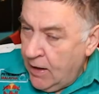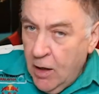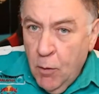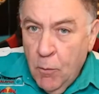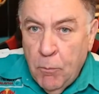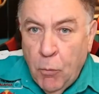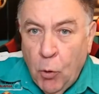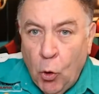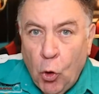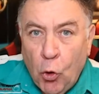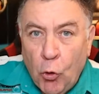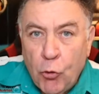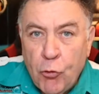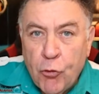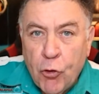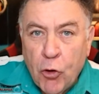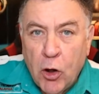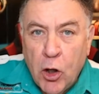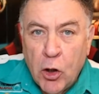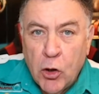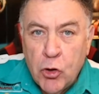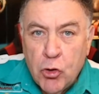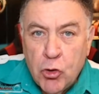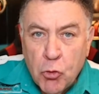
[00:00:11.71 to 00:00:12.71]
But
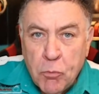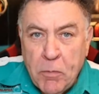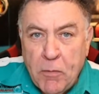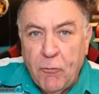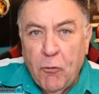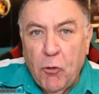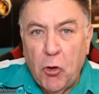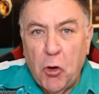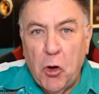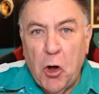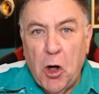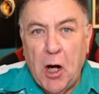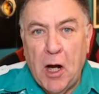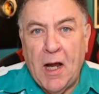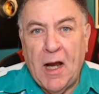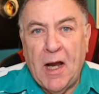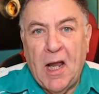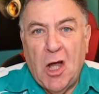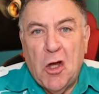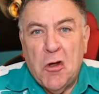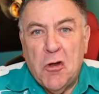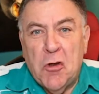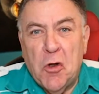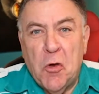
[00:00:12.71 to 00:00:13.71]
just before
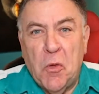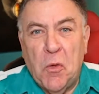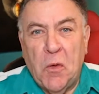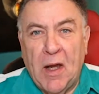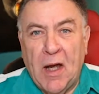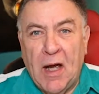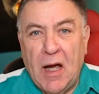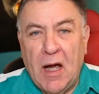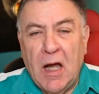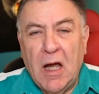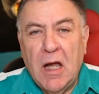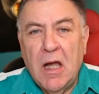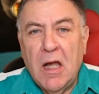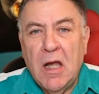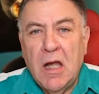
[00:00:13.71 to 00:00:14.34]
I do that,